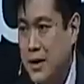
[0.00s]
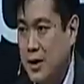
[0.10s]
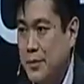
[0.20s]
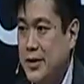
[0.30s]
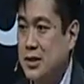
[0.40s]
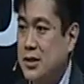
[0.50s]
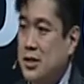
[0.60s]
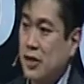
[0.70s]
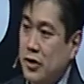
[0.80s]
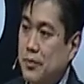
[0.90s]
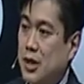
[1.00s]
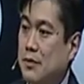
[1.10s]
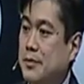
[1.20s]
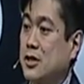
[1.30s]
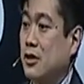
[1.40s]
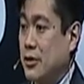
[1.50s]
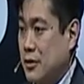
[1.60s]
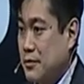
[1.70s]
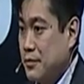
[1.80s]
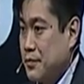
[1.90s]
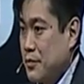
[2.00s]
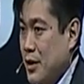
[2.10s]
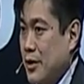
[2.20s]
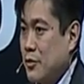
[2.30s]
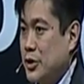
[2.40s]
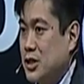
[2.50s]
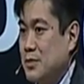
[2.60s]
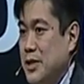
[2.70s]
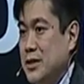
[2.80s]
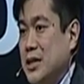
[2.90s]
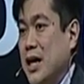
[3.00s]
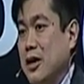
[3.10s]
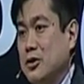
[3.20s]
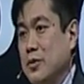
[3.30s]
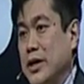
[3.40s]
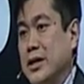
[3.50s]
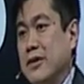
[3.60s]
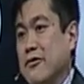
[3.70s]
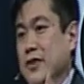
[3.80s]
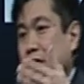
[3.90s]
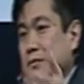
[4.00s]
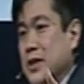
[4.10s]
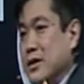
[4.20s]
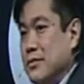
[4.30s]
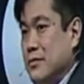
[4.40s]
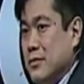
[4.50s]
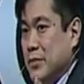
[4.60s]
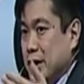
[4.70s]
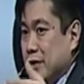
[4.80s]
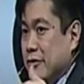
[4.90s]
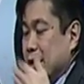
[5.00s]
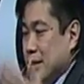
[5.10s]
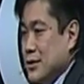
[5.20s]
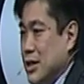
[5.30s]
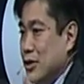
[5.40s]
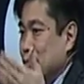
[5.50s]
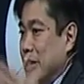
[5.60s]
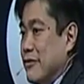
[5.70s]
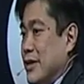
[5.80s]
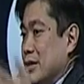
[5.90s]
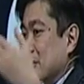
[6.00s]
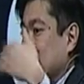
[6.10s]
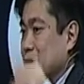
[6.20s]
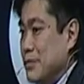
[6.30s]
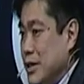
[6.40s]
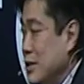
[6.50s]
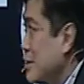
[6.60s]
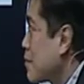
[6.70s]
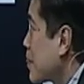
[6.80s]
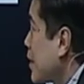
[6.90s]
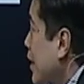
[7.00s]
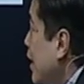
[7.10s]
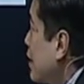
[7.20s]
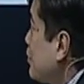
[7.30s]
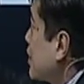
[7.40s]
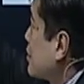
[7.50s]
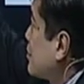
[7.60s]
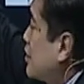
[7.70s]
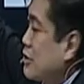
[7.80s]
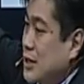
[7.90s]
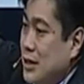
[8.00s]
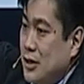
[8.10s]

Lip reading: but the discovery problem is harder, which means how do I get found by my fans? How do my fans find me? And because of the internet, the